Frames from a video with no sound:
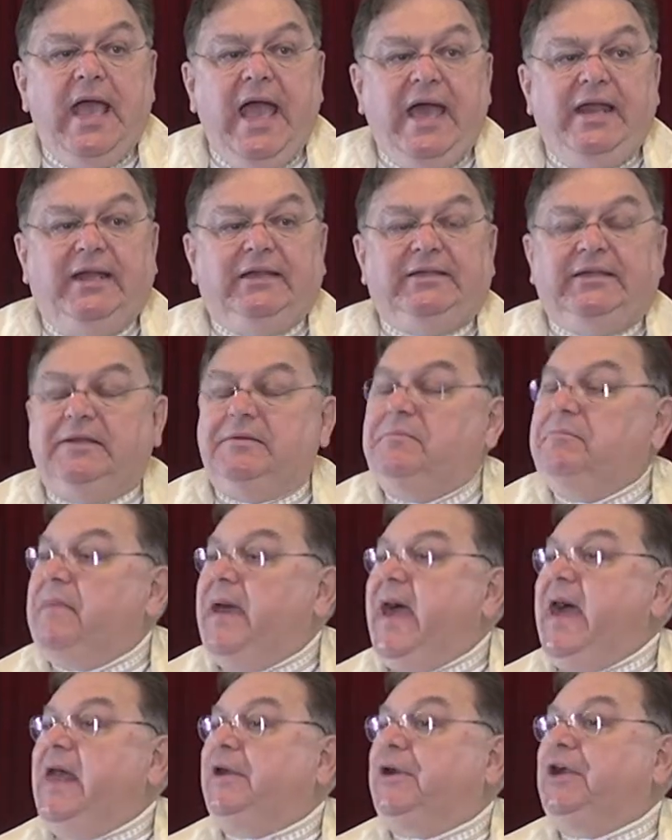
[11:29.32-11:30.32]
And it didn't
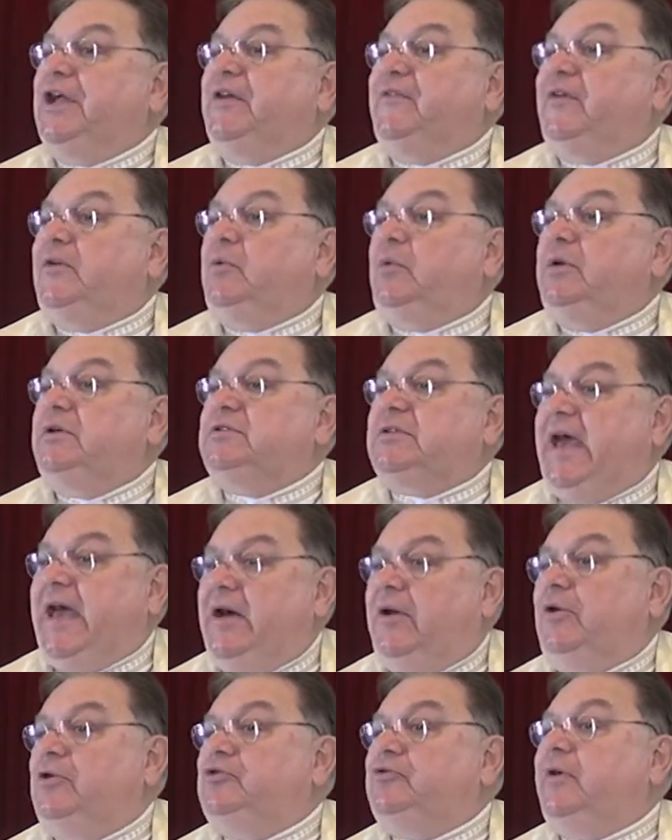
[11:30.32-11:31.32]
matter if it was
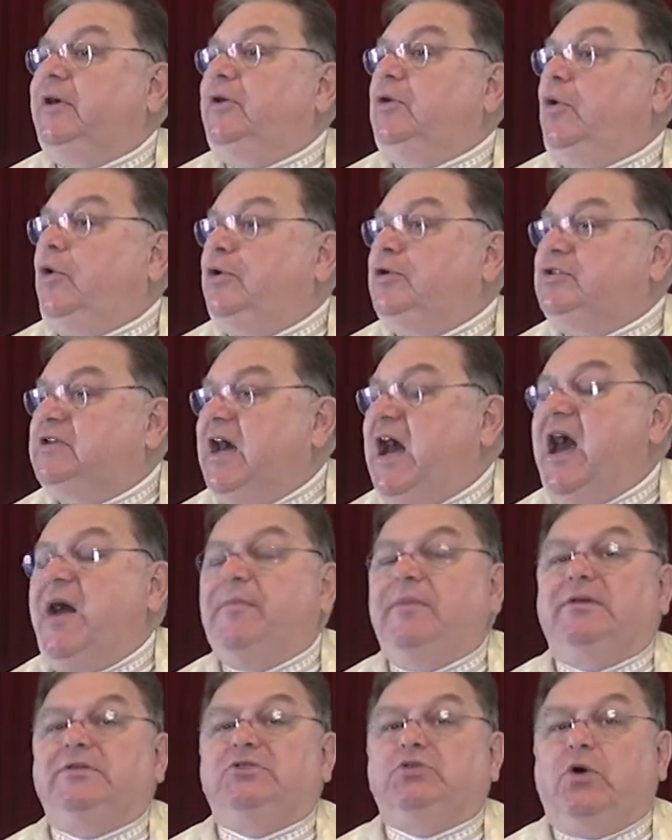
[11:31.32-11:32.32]
Eldred or
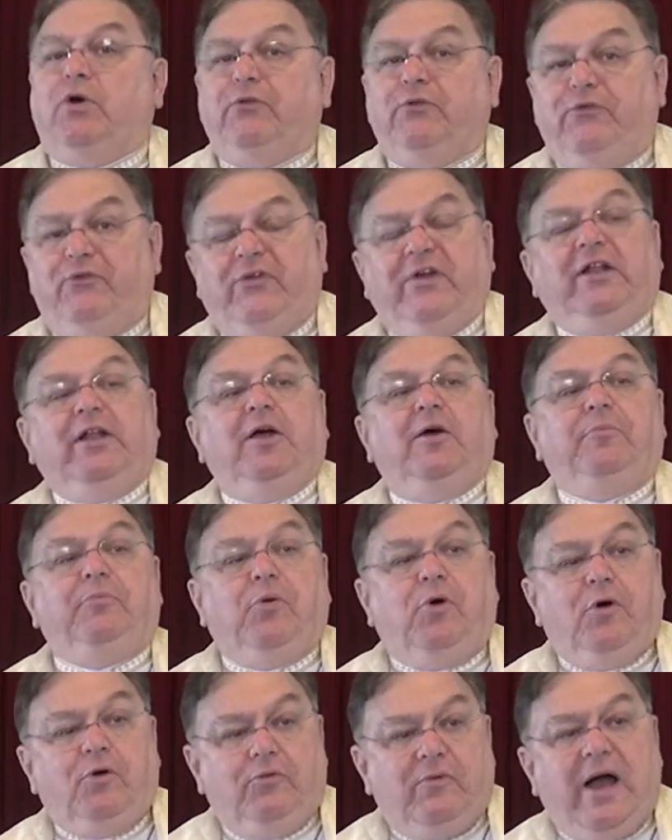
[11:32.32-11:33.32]
Thomas or Philip
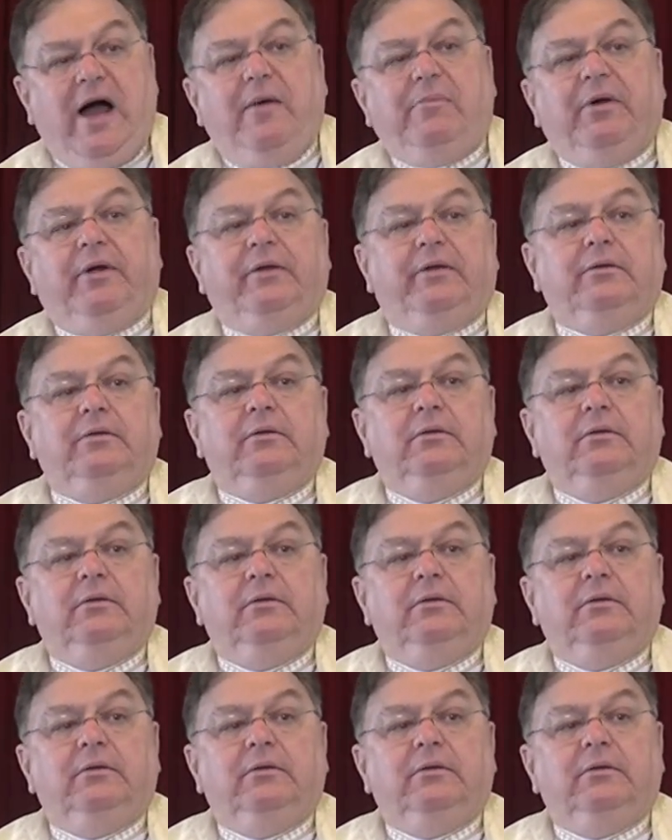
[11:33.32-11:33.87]
or Robert.